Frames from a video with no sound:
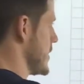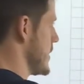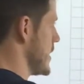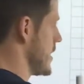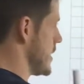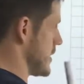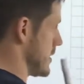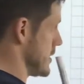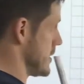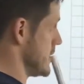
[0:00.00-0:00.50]

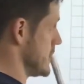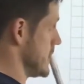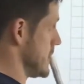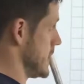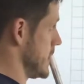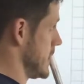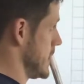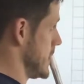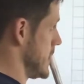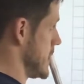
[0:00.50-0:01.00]
here.
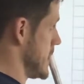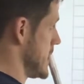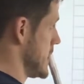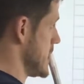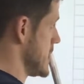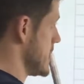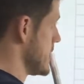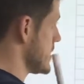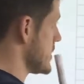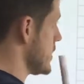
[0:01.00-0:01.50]

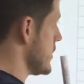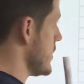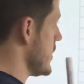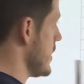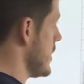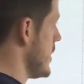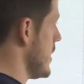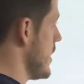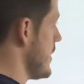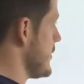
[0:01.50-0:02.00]
So
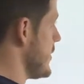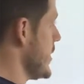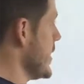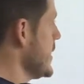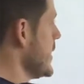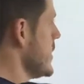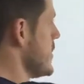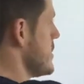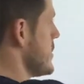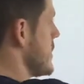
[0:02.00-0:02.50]
if I
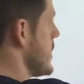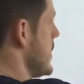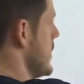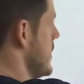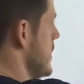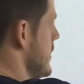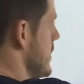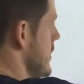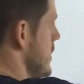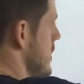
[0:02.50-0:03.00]
know
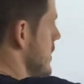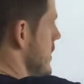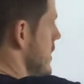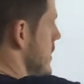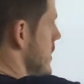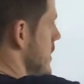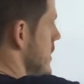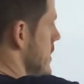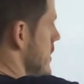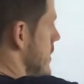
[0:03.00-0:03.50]

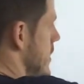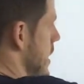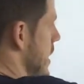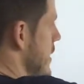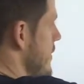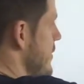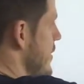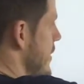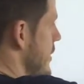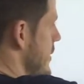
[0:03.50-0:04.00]
how
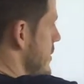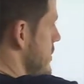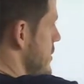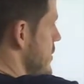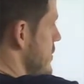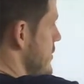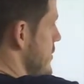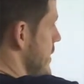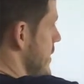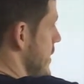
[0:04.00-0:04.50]
far I
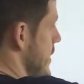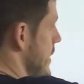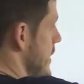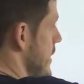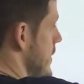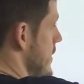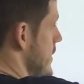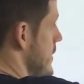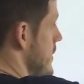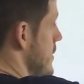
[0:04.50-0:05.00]
move in
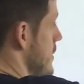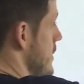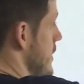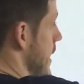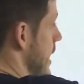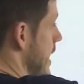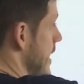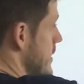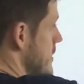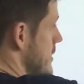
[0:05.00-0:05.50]
the
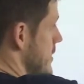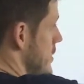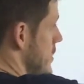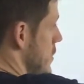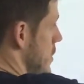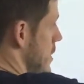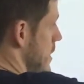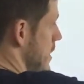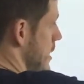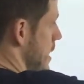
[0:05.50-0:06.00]
x and the
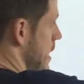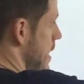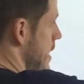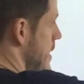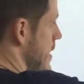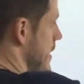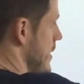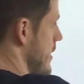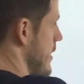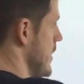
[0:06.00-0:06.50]
y
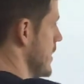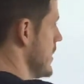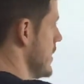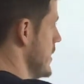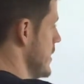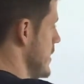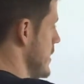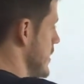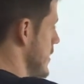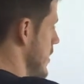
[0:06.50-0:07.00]
here,
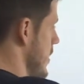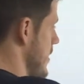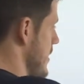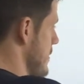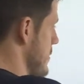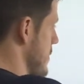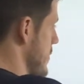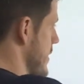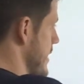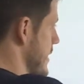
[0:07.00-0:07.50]
I can
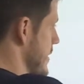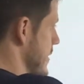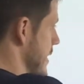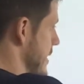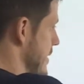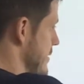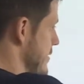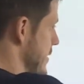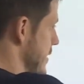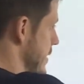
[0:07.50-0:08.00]
work out
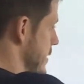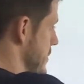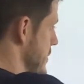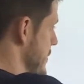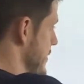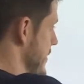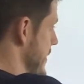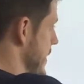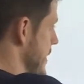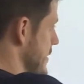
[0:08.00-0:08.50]
how far I'm
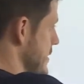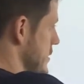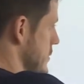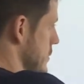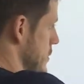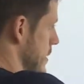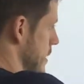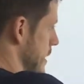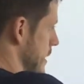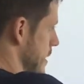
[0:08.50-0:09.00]
moving the x and the
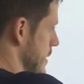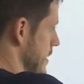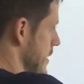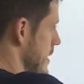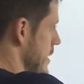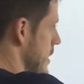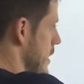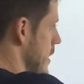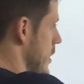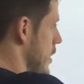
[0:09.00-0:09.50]
y here,
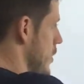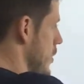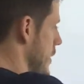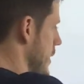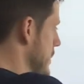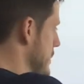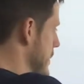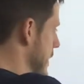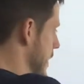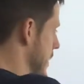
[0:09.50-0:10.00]
working
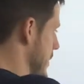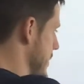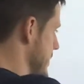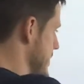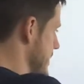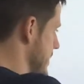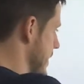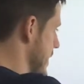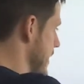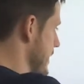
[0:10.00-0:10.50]
backwards to
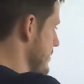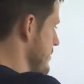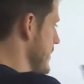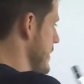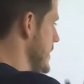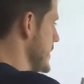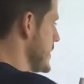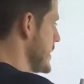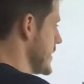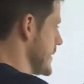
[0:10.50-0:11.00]
give
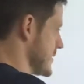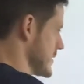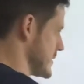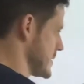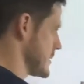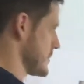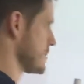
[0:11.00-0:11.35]
me this.